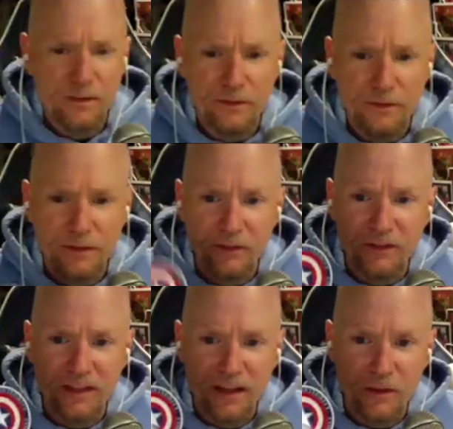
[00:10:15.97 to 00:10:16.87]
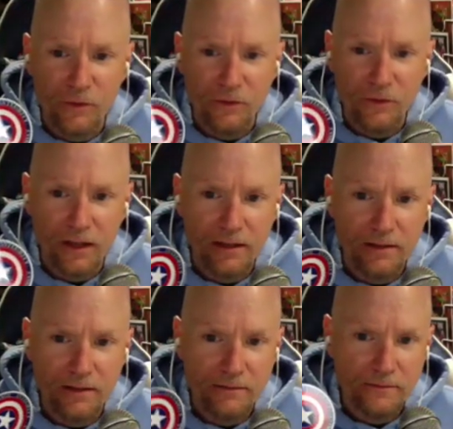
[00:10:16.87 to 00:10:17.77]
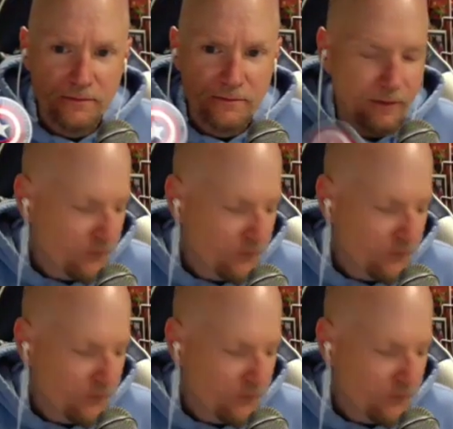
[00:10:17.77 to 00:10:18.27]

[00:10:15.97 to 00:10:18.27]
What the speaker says: then this is the other side. Yeah.